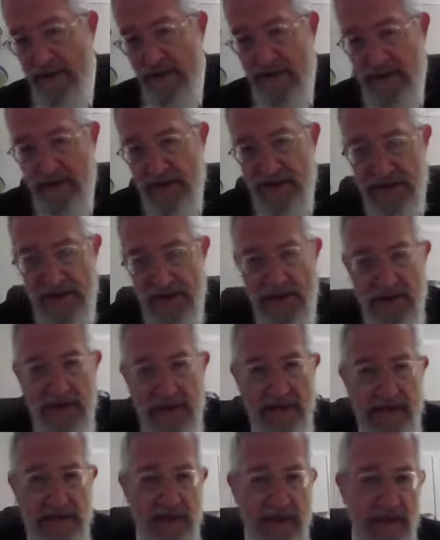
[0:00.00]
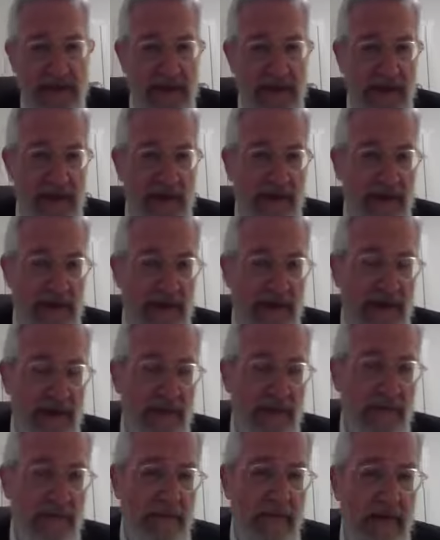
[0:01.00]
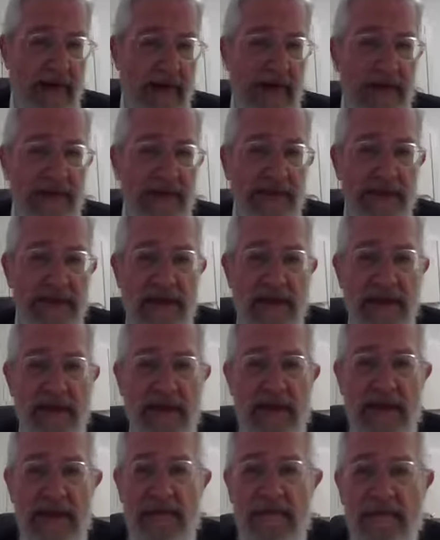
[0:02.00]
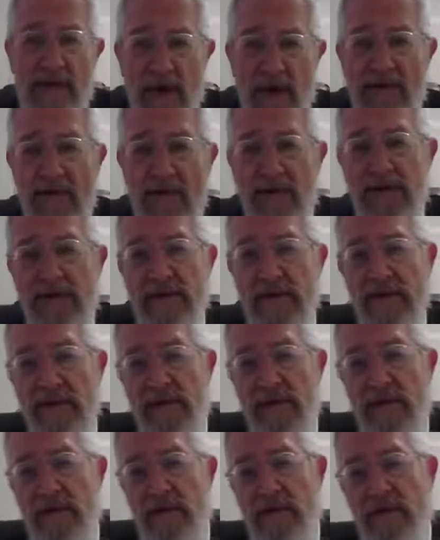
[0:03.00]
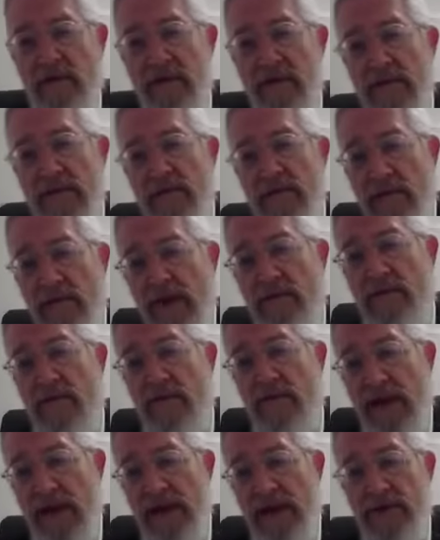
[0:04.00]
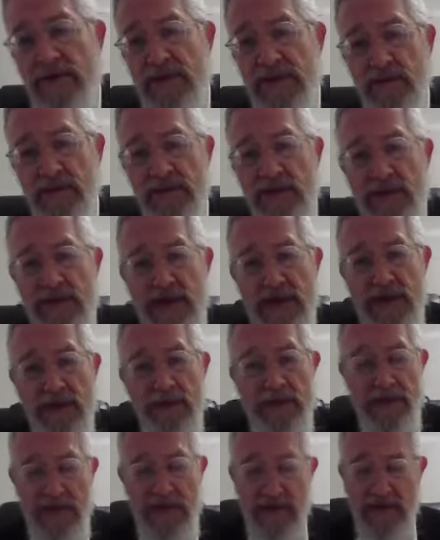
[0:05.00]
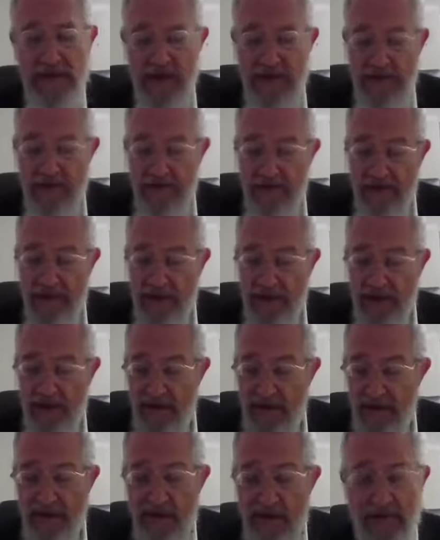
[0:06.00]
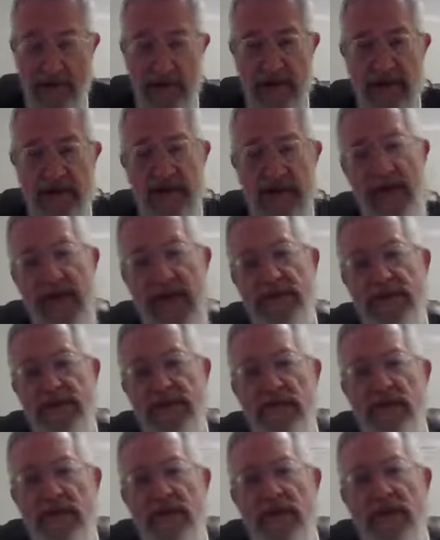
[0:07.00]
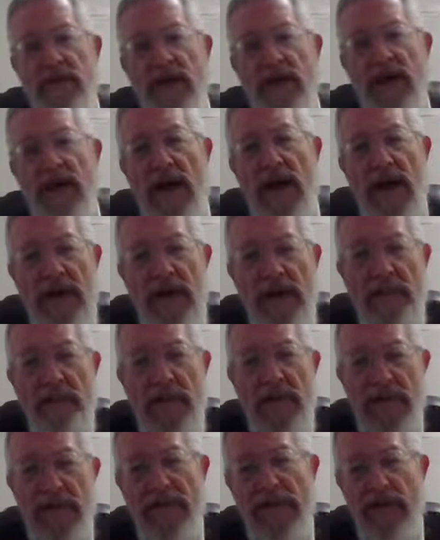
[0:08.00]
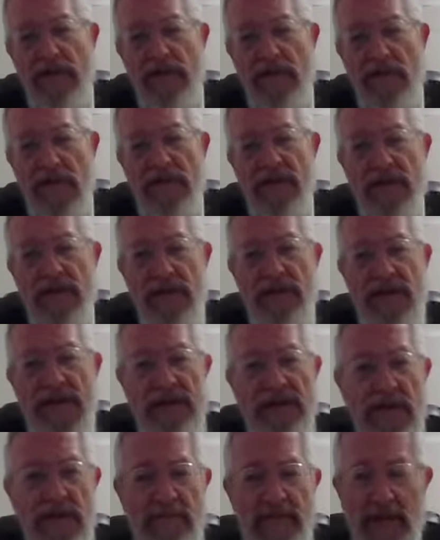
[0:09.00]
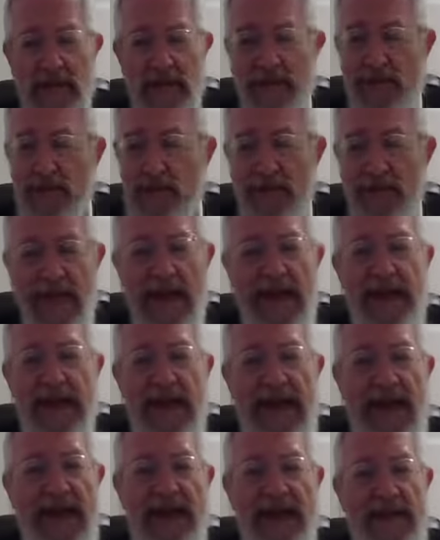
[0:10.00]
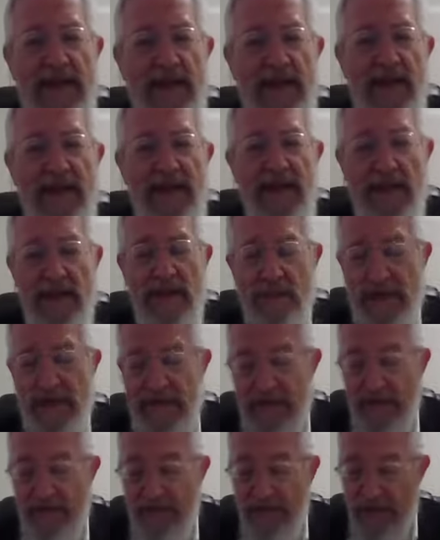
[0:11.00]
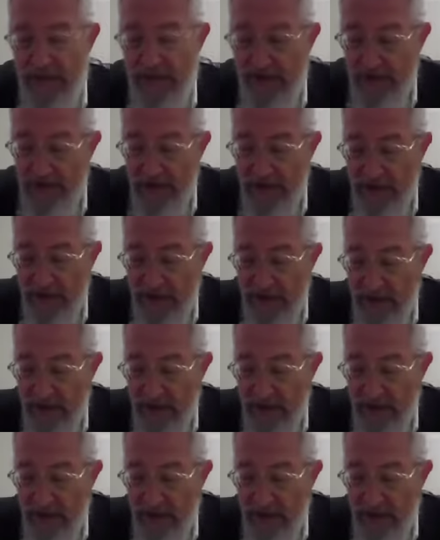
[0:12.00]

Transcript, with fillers: This is the place in the Gemara where the Gemara mentions Mashiach ben Yosef. The Gemara says, how do you build a structure in the Beis Hamikdash? You can't add anything to the Beis Hamikdash.